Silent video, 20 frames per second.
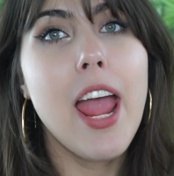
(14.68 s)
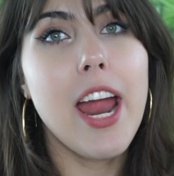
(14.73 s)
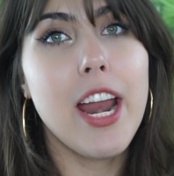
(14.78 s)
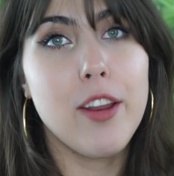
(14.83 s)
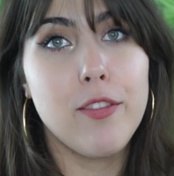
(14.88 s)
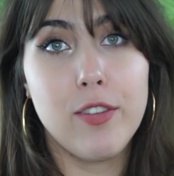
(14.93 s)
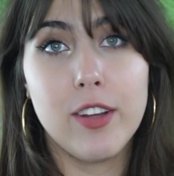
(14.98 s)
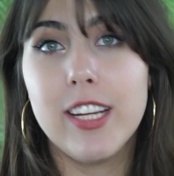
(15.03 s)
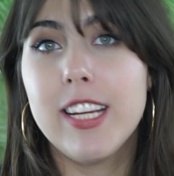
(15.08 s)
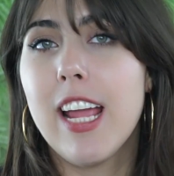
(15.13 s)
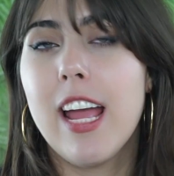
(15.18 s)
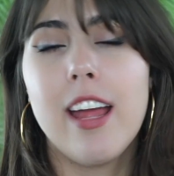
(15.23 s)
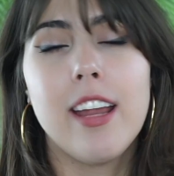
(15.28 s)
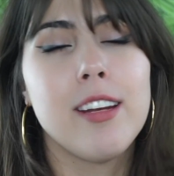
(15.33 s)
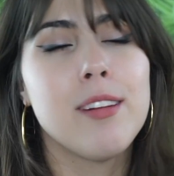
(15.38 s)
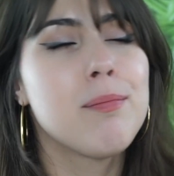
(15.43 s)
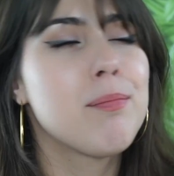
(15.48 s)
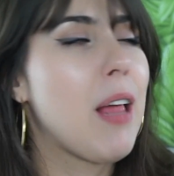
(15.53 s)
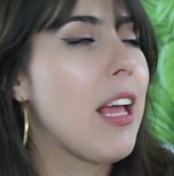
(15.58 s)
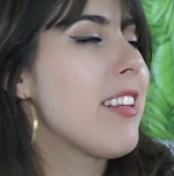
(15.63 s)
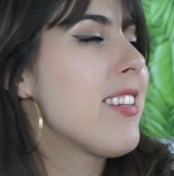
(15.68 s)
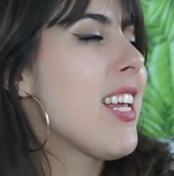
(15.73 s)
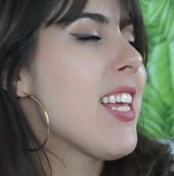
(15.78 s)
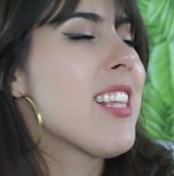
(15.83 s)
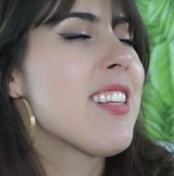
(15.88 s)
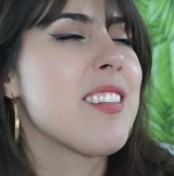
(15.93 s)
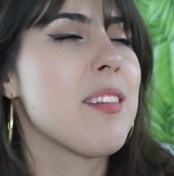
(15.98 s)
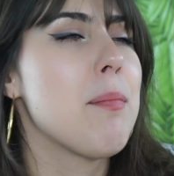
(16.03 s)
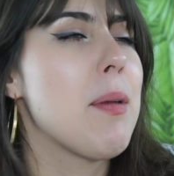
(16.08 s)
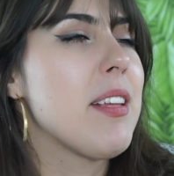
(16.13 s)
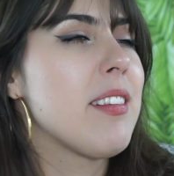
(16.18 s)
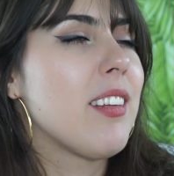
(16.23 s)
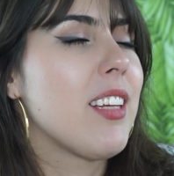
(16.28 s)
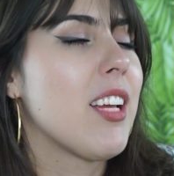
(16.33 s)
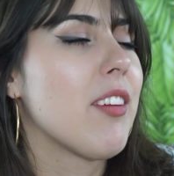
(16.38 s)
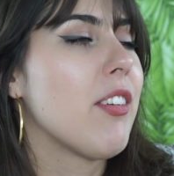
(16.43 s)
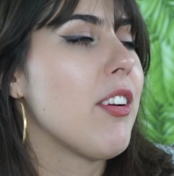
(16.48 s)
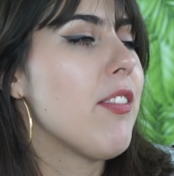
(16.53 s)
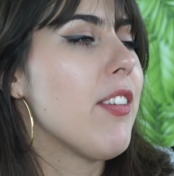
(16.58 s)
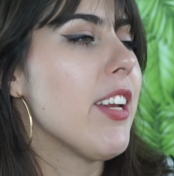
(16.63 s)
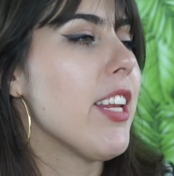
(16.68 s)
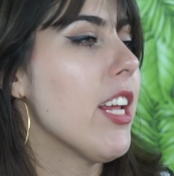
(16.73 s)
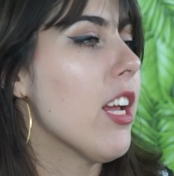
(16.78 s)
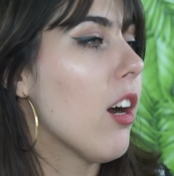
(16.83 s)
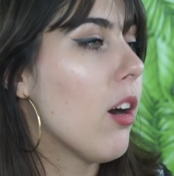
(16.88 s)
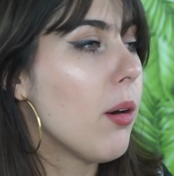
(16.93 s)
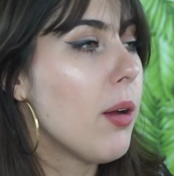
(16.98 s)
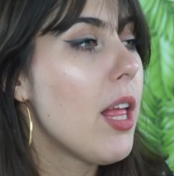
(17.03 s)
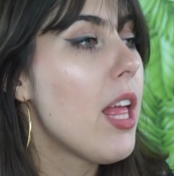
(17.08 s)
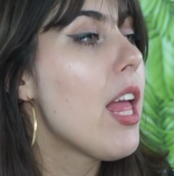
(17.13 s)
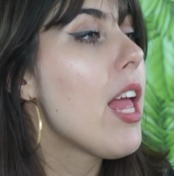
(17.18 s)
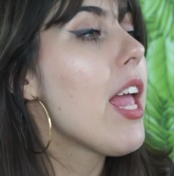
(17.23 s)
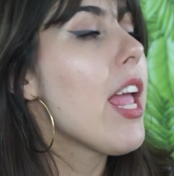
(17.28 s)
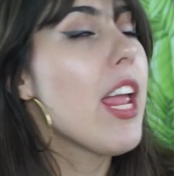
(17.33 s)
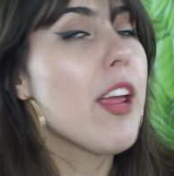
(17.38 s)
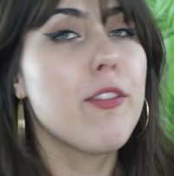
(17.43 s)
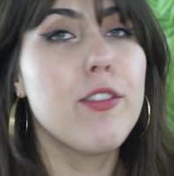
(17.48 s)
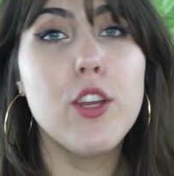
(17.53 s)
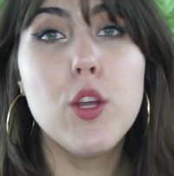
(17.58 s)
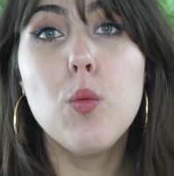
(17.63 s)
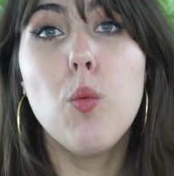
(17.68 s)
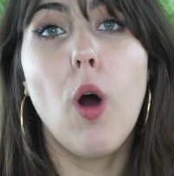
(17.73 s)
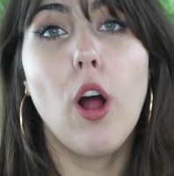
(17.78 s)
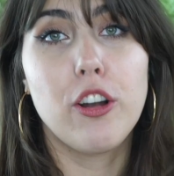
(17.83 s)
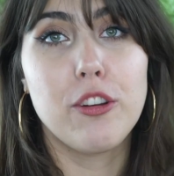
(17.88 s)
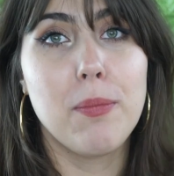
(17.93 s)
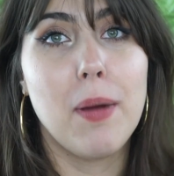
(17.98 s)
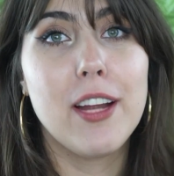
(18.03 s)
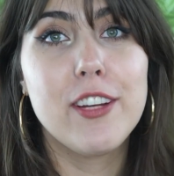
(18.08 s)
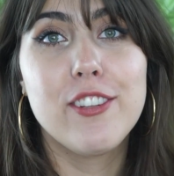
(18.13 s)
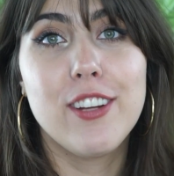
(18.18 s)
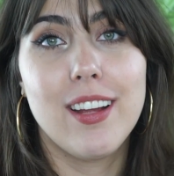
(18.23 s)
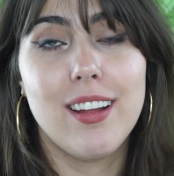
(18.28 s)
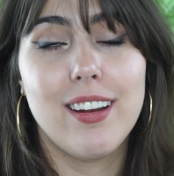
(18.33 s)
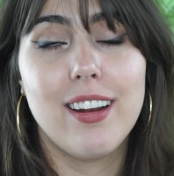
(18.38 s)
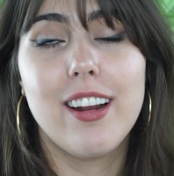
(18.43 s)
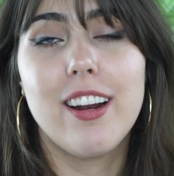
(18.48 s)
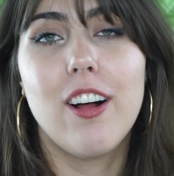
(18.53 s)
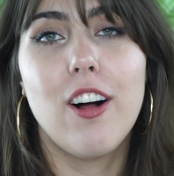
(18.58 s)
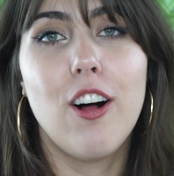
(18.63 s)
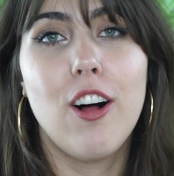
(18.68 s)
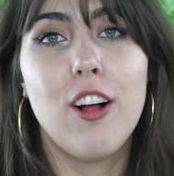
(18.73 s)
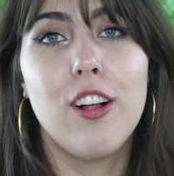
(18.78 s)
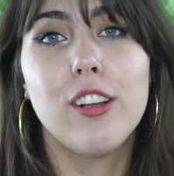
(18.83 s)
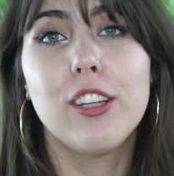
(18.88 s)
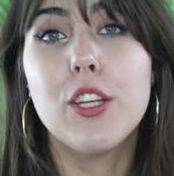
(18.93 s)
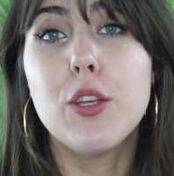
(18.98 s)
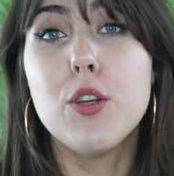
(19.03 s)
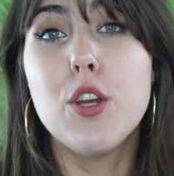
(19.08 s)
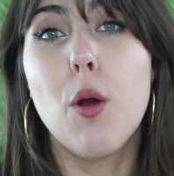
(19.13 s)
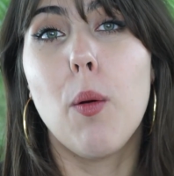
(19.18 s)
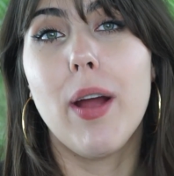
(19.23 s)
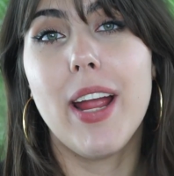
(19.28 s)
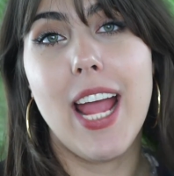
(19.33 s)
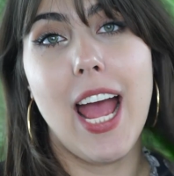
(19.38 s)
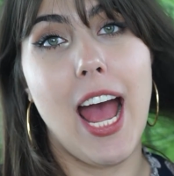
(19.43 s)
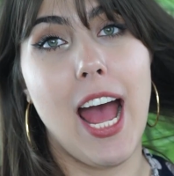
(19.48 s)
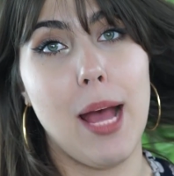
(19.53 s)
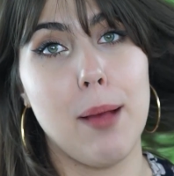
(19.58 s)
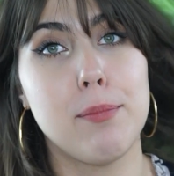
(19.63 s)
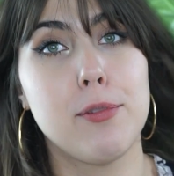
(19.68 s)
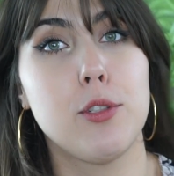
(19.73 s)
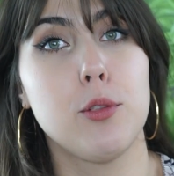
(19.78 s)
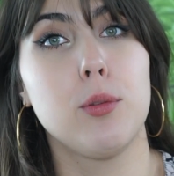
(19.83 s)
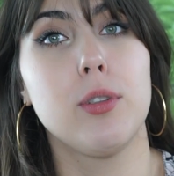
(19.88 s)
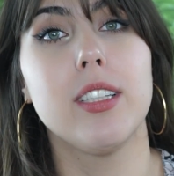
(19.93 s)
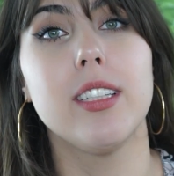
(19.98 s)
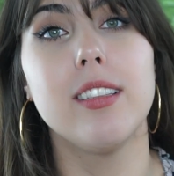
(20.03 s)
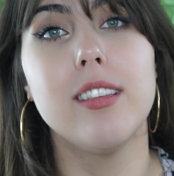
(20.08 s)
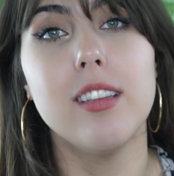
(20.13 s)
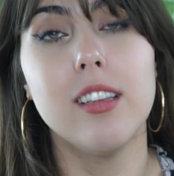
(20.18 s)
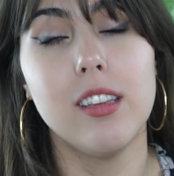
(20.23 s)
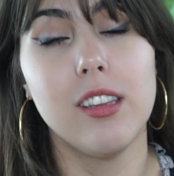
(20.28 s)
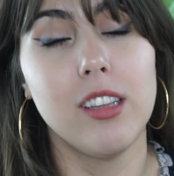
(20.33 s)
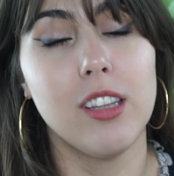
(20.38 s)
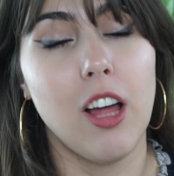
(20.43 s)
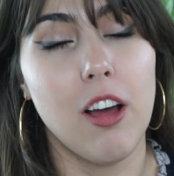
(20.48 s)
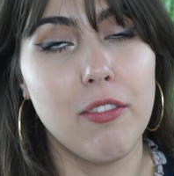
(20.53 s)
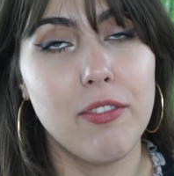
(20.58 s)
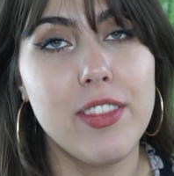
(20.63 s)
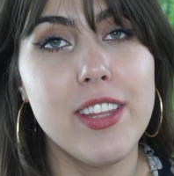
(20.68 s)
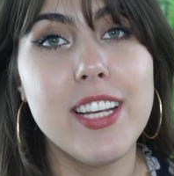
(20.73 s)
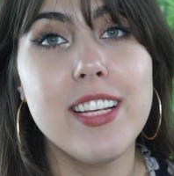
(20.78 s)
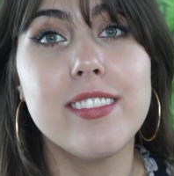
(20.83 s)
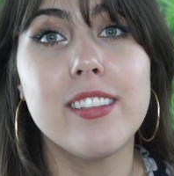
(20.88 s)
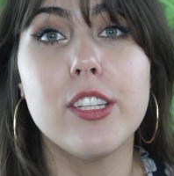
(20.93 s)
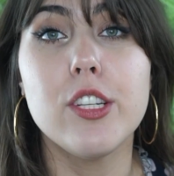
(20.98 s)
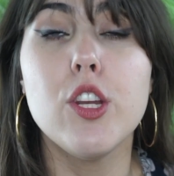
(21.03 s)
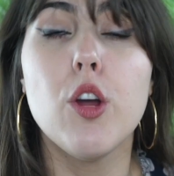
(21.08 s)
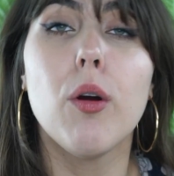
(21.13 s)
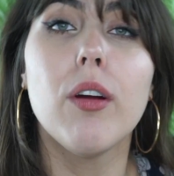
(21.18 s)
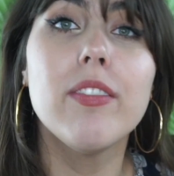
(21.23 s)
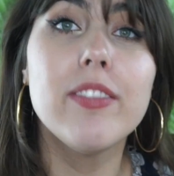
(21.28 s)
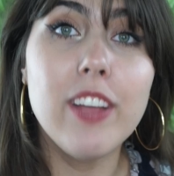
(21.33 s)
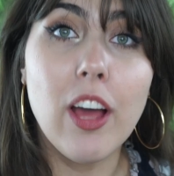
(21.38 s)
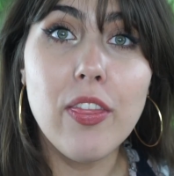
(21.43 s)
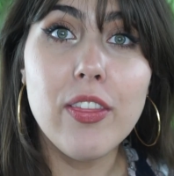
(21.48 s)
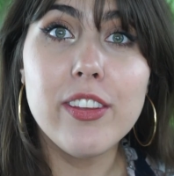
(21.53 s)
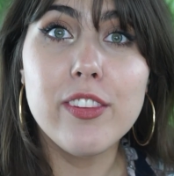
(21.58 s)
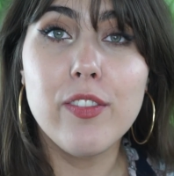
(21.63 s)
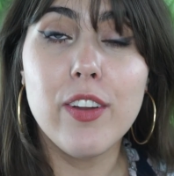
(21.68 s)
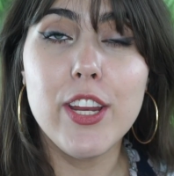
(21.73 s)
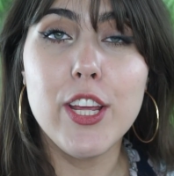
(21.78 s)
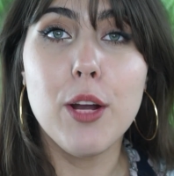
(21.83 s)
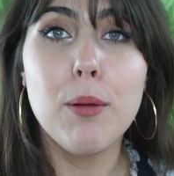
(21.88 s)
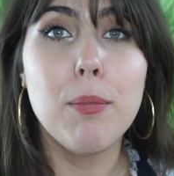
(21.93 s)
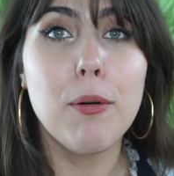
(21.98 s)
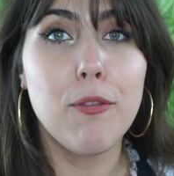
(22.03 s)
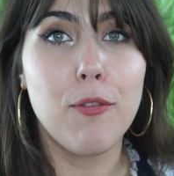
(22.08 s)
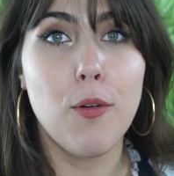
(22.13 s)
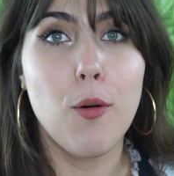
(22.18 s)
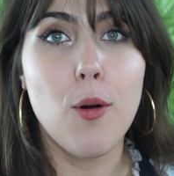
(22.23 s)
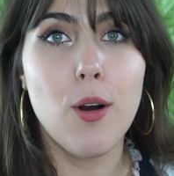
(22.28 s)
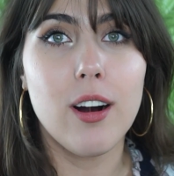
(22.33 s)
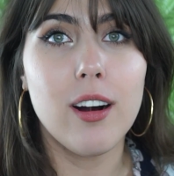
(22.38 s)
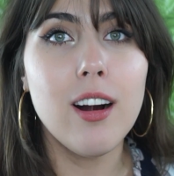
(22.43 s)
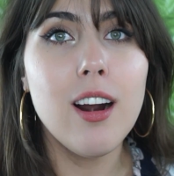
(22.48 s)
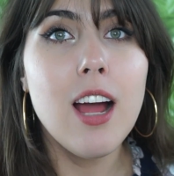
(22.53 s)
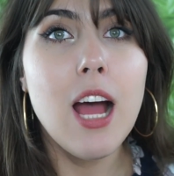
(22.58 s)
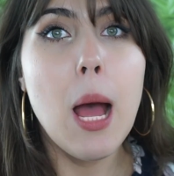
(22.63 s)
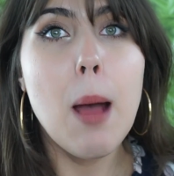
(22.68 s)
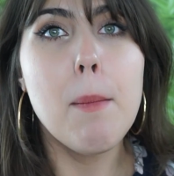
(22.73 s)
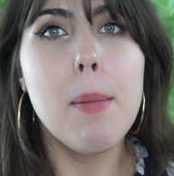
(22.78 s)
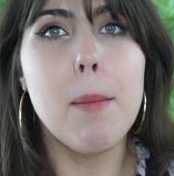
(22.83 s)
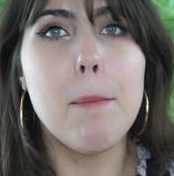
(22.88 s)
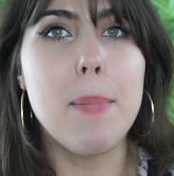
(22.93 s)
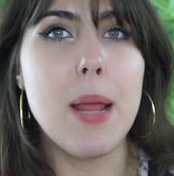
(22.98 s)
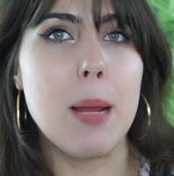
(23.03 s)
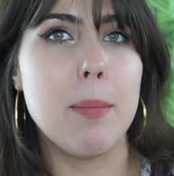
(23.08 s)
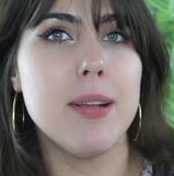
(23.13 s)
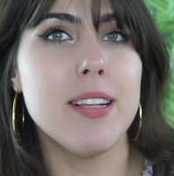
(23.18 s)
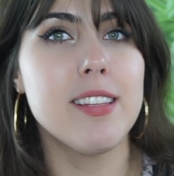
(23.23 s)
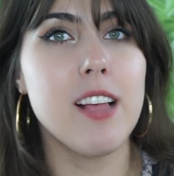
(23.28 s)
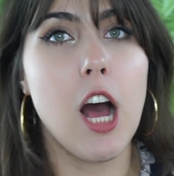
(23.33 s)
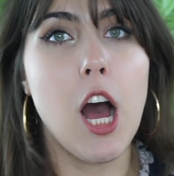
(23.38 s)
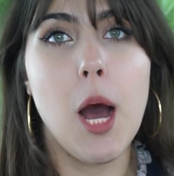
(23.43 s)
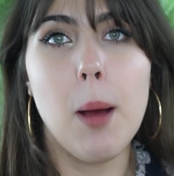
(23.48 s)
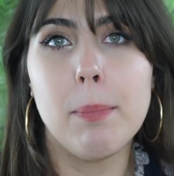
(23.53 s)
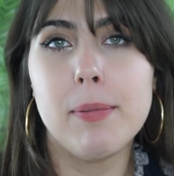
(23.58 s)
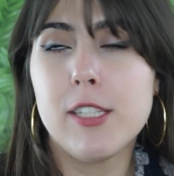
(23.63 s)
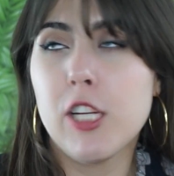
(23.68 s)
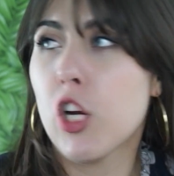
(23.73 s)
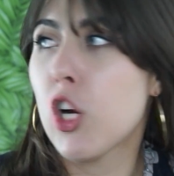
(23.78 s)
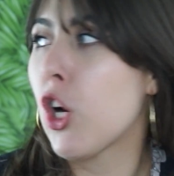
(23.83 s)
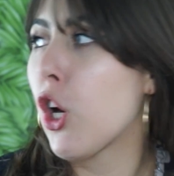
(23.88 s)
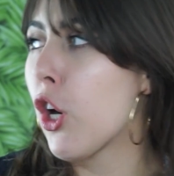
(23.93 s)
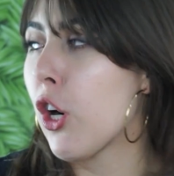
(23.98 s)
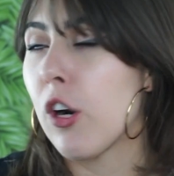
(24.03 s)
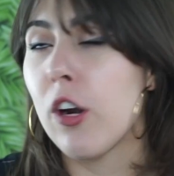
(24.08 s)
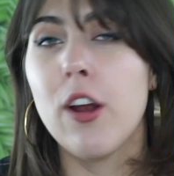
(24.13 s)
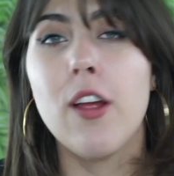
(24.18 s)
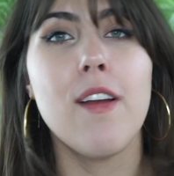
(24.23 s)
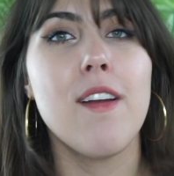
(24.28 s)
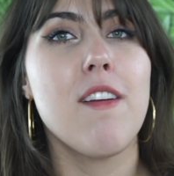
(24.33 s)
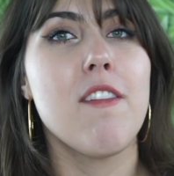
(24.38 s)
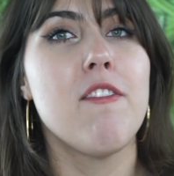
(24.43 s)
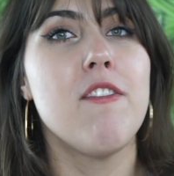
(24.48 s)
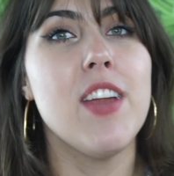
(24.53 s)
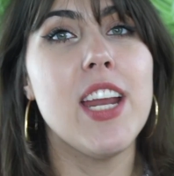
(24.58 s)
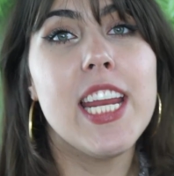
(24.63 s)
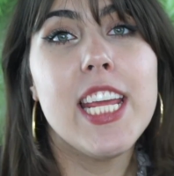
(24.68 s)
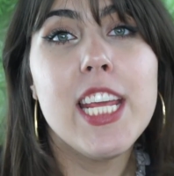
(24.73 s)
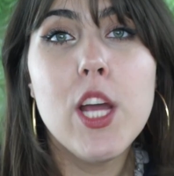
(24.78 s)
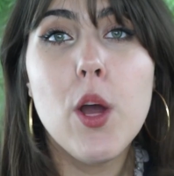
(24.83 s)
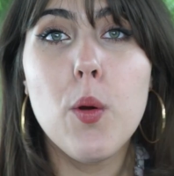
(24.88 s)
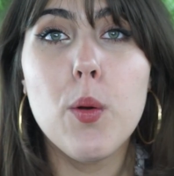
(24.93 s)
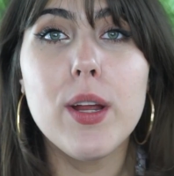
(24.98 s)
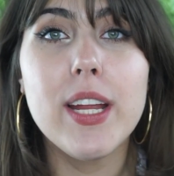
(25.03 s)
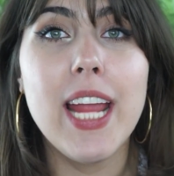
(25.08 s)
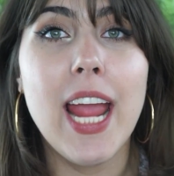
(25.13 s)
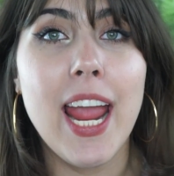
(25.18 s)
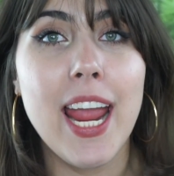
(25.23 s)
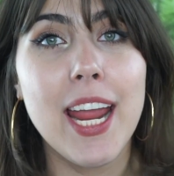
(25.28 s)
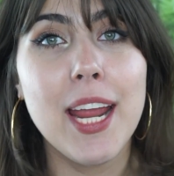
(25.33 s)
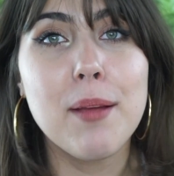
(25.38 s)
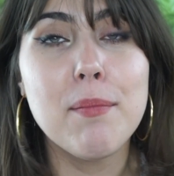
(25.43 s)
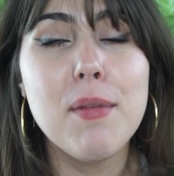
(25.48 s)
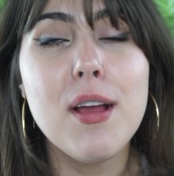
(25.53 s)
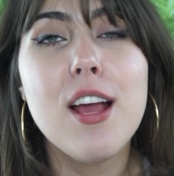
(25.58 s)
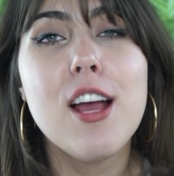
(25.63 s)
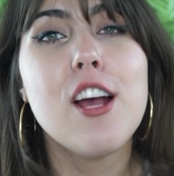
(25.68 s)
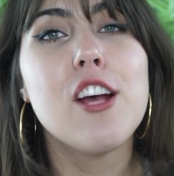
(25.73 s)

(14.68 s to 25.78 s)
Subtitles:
And if again, I say this in basically every video, if you watch my channel at all, you know I absolutely love these. And you know I've done this video before, but baby's upped her video game.